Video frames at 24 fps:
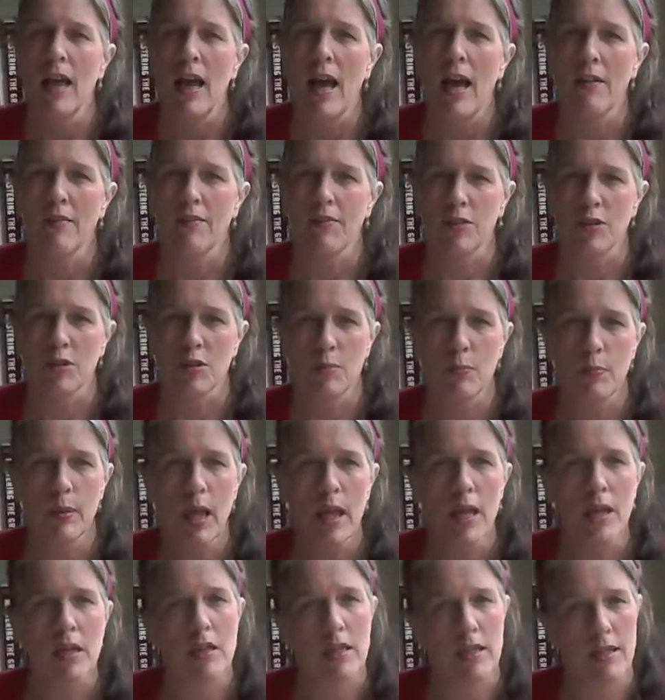At first
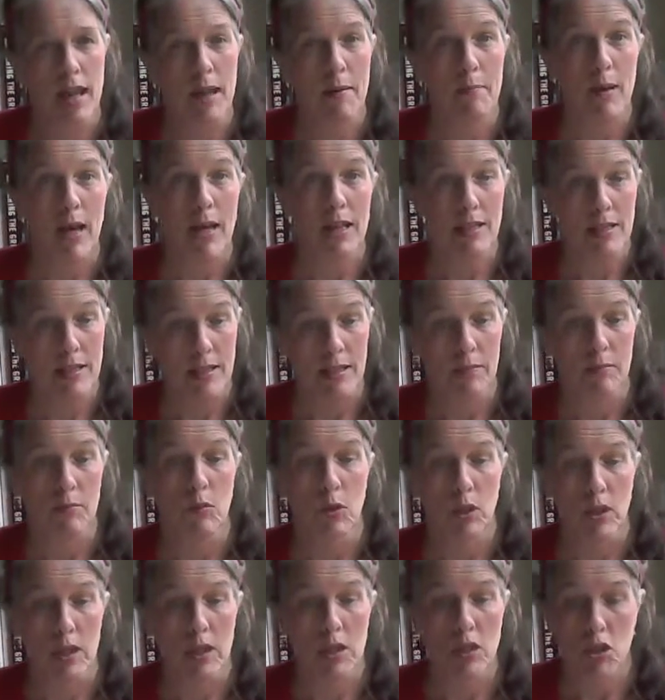blush, that might seem
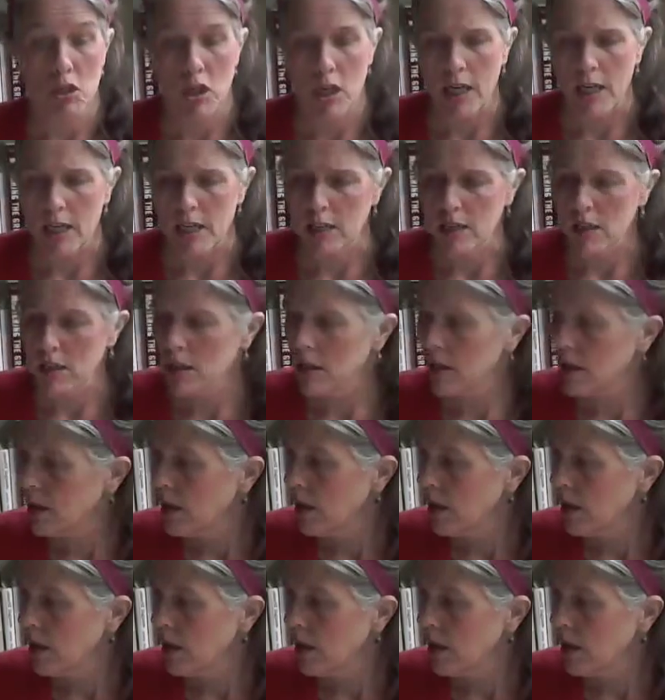really strange.